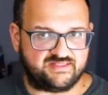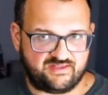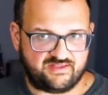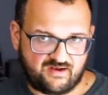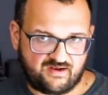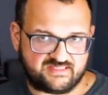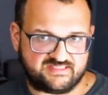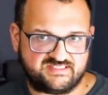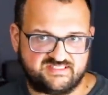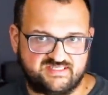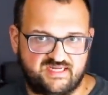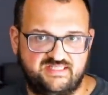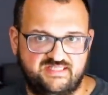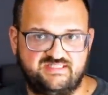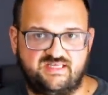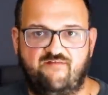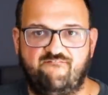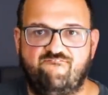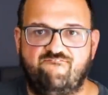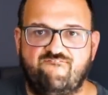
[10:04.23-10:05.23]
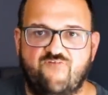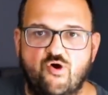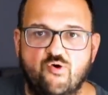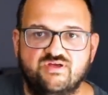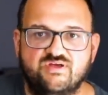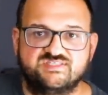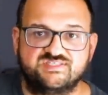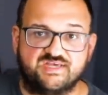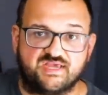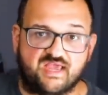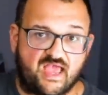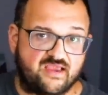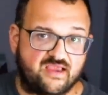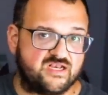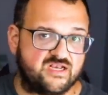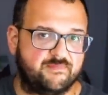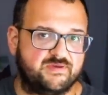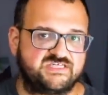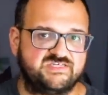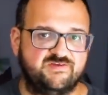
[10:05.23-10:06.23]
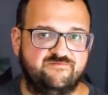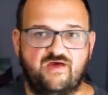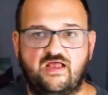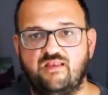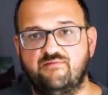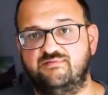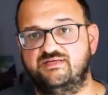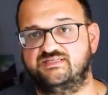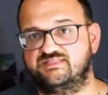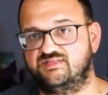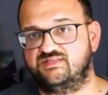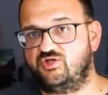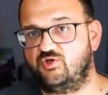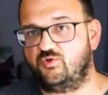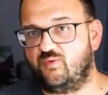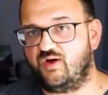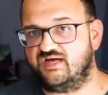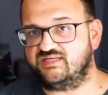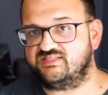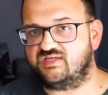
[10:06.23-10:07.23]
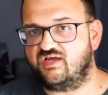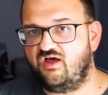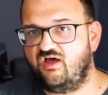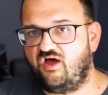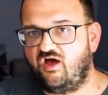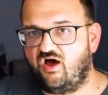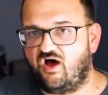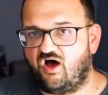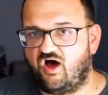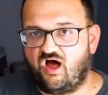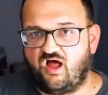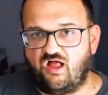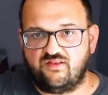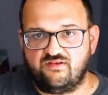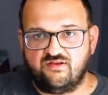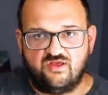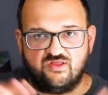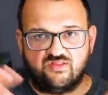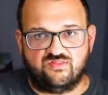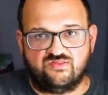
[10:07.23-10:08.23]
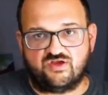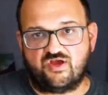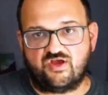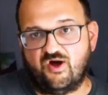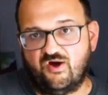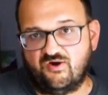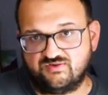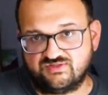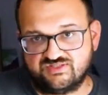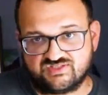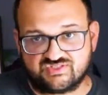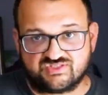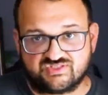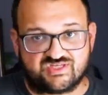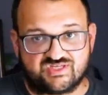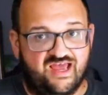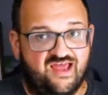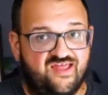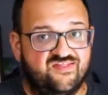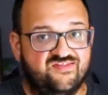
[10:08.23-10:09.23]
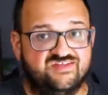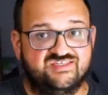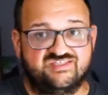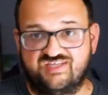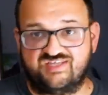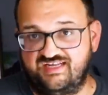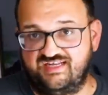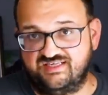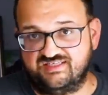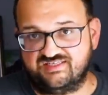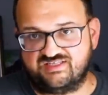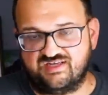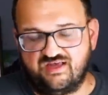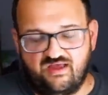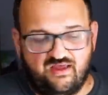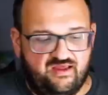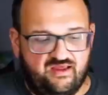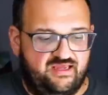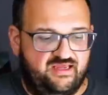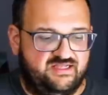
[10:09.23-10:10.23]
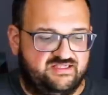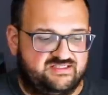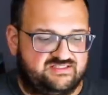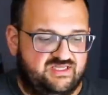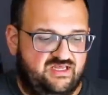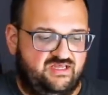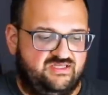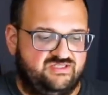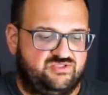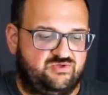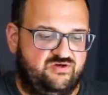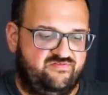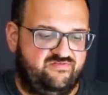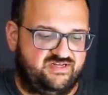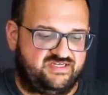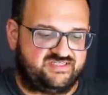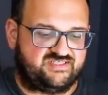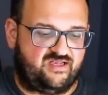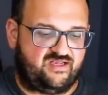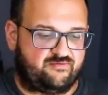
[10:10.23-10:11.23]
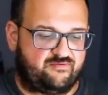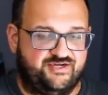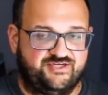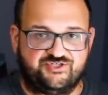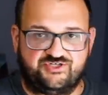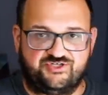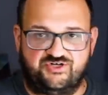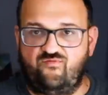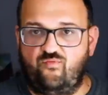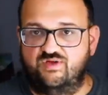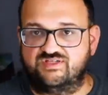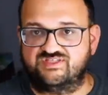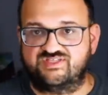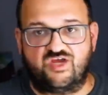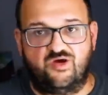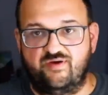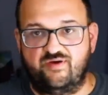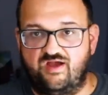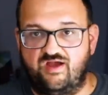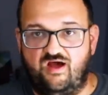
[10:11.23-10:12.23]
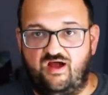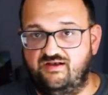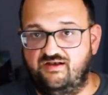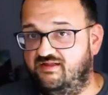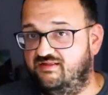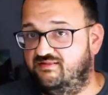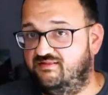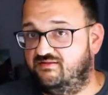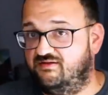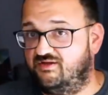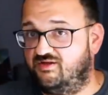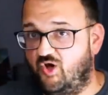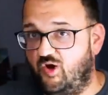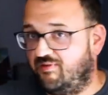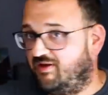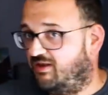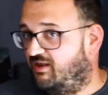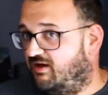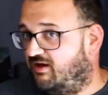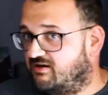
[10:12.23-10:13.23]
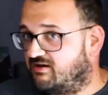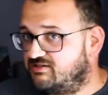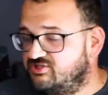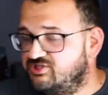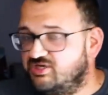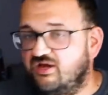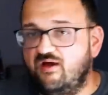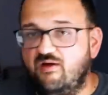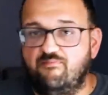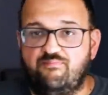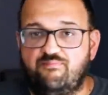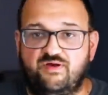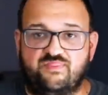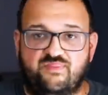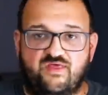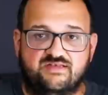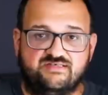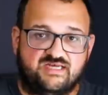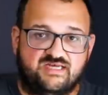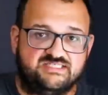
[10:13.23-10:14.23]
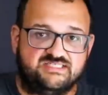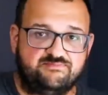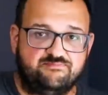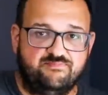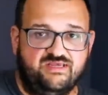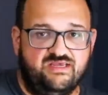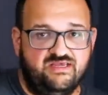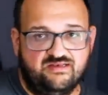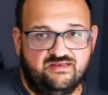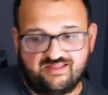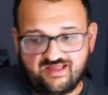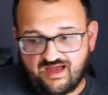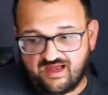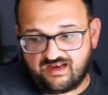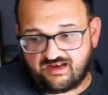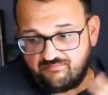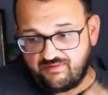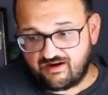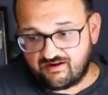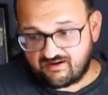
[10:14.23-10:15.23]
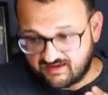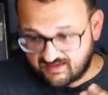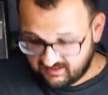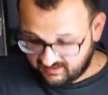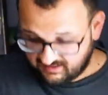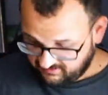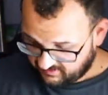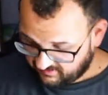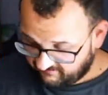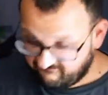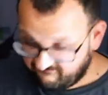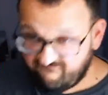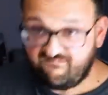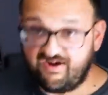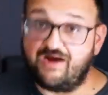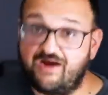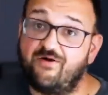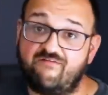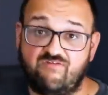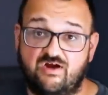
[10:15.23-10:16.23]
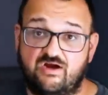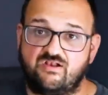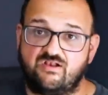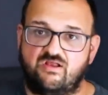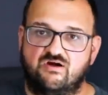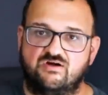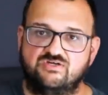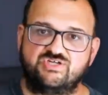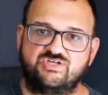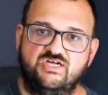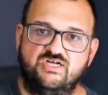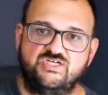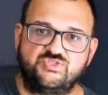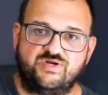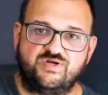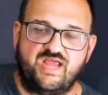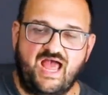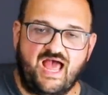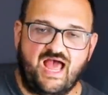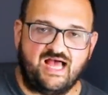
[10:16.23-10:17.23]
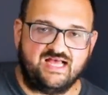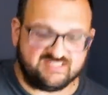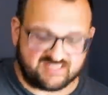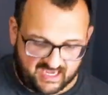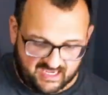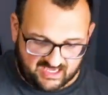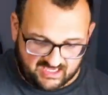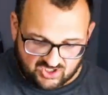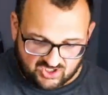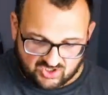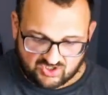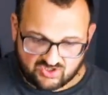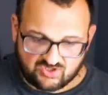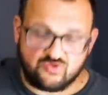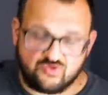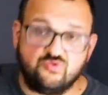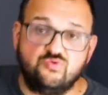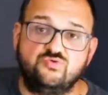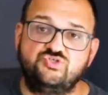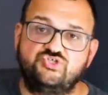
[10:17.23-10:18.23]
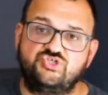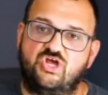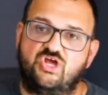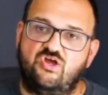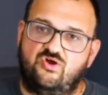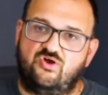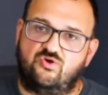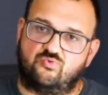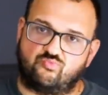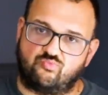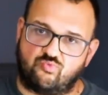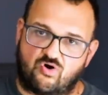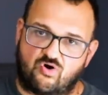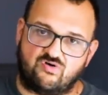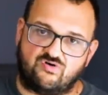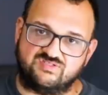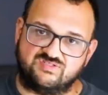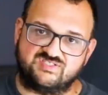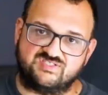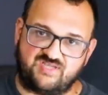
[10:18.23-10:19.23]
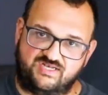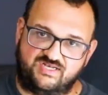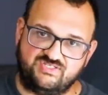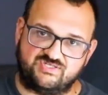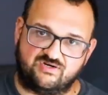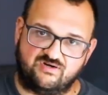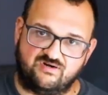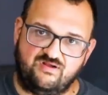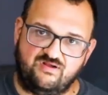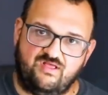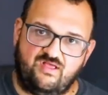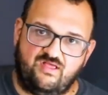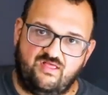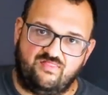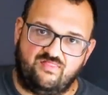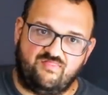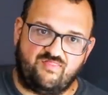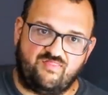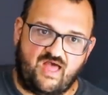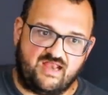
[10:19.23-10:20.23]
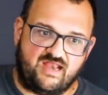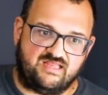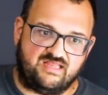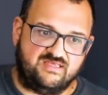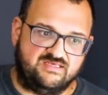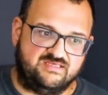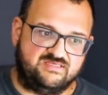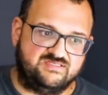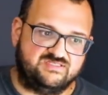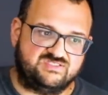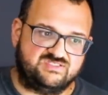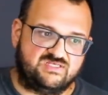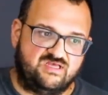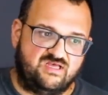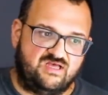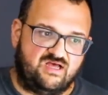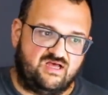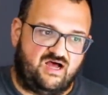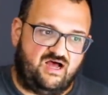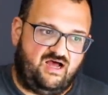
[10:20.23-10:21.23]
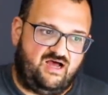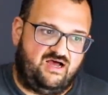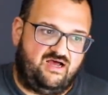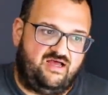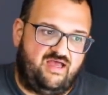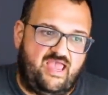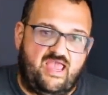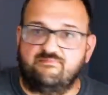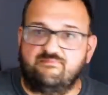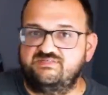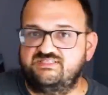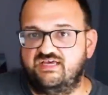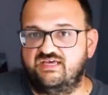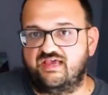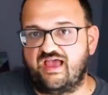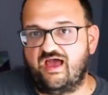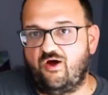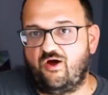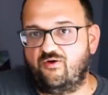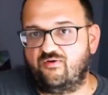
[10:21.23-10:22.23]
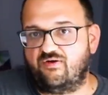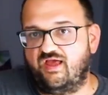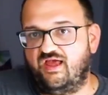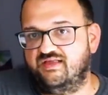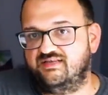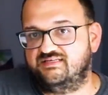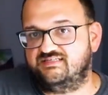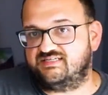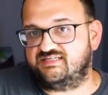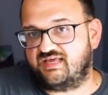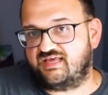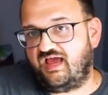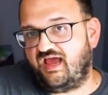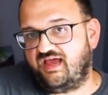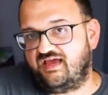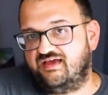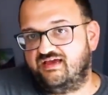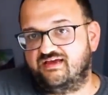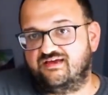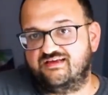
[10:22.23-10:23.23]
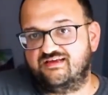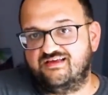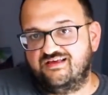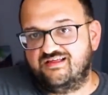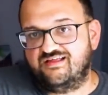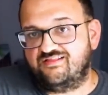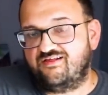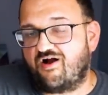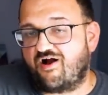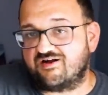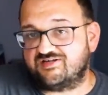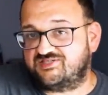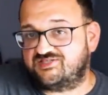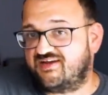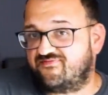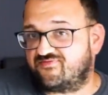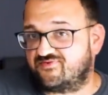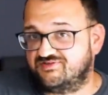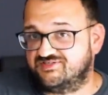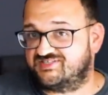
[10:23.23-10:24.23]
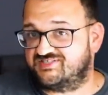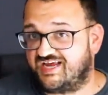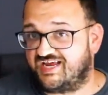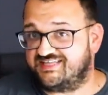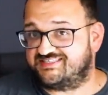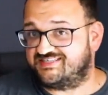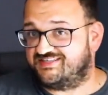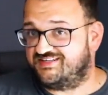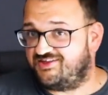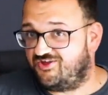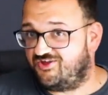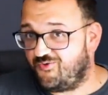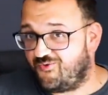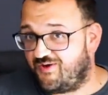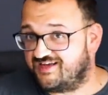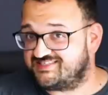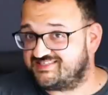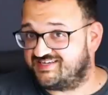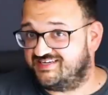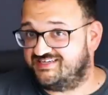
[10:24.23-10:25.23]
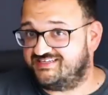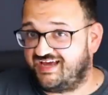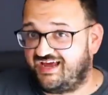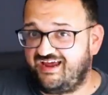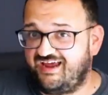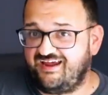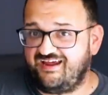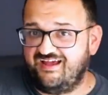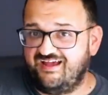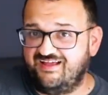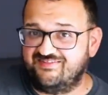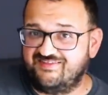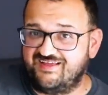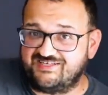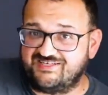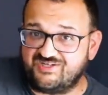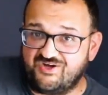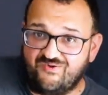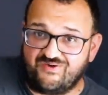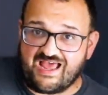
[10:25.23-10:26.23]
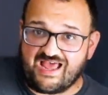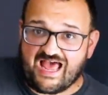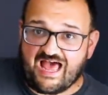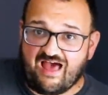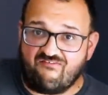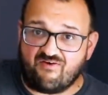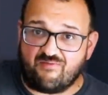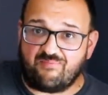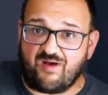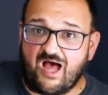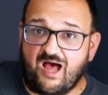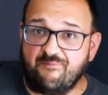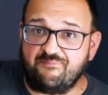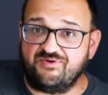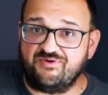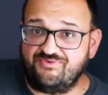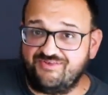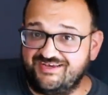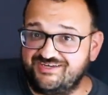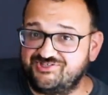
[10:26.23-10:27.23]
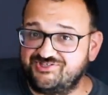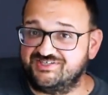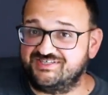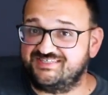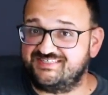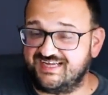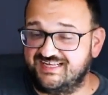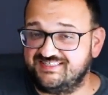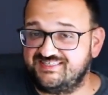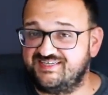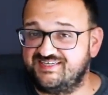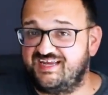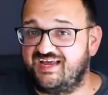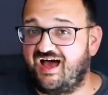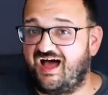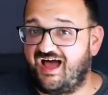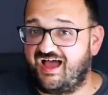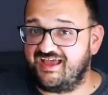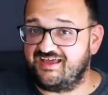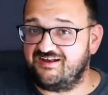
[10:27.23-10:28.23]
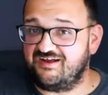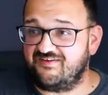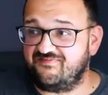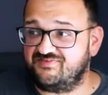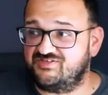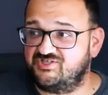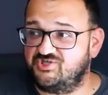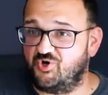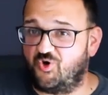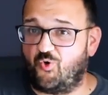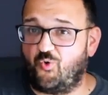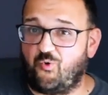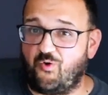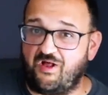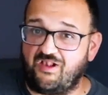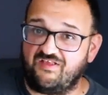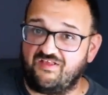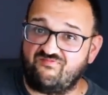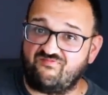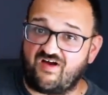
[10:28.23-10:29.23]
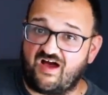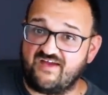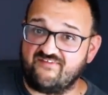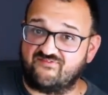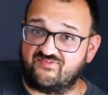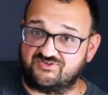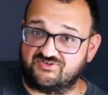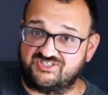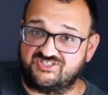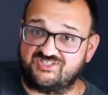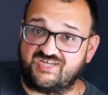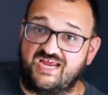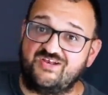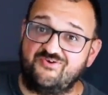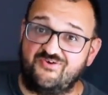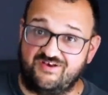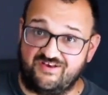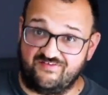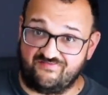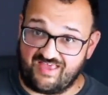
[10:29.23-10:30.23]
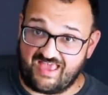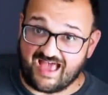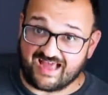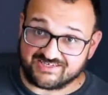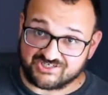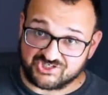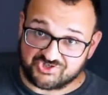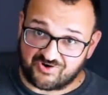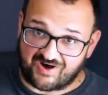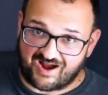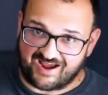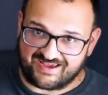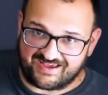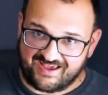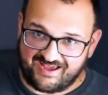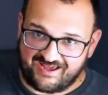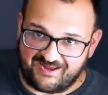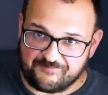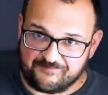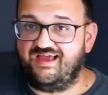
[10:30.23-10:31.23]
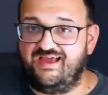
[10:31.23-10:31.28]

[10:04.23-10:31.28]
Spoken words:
the United States and focusing economic development in the U.S. on the coasts and the cities. It's sort of an acceleration of what's going on in the globe at large, but that does mean that America, a very, very large country, has a huge rural center that is emptying out and decaying. There are several states in the US today that don't have a population density high enough to qualify for statehood if they had to try again.